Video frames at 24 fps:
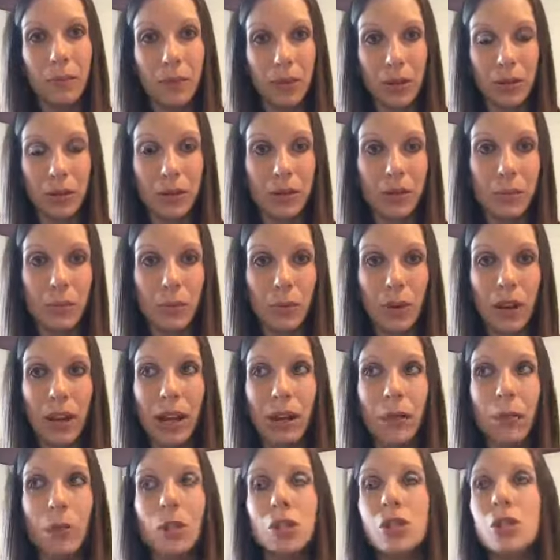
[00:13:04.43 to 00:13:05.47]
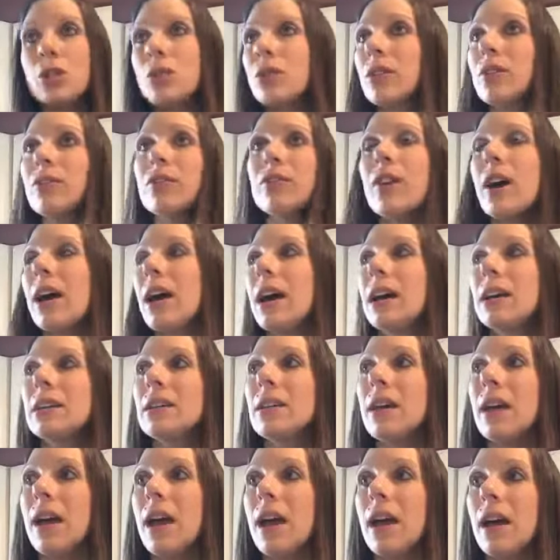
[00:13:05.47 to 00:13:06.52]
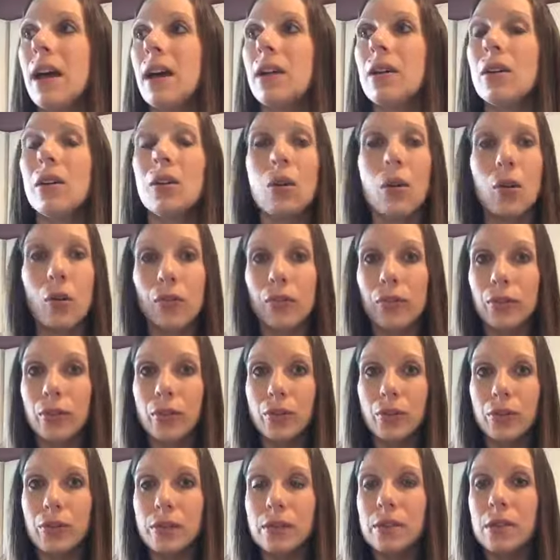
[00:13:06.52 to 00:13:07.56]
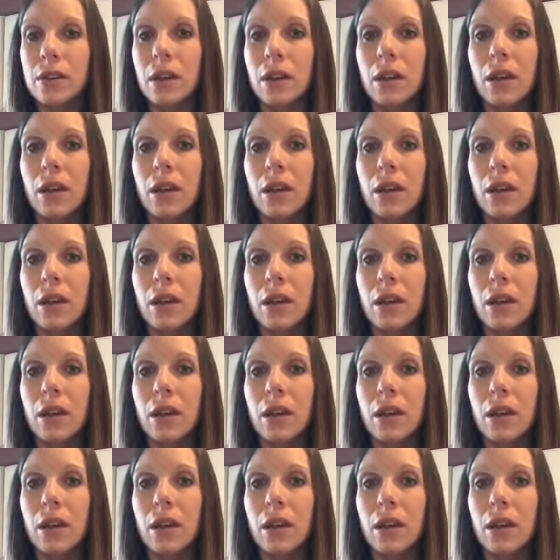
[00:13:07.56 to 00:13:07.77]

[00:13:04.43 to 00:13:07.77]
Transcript: Mills brand, which you can find at Whole Foods,